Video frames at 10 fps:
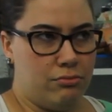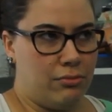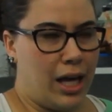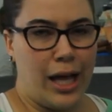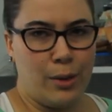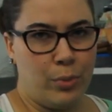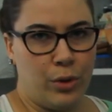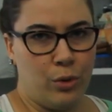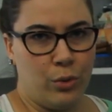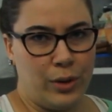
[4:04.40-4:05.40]
help
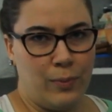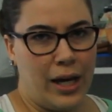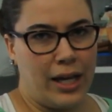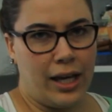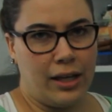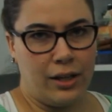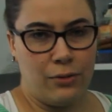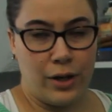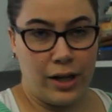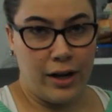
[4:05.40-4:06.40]
you with making
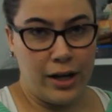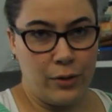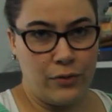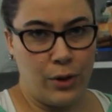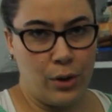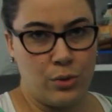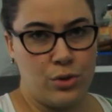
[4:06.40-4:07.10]
different kind of doughs.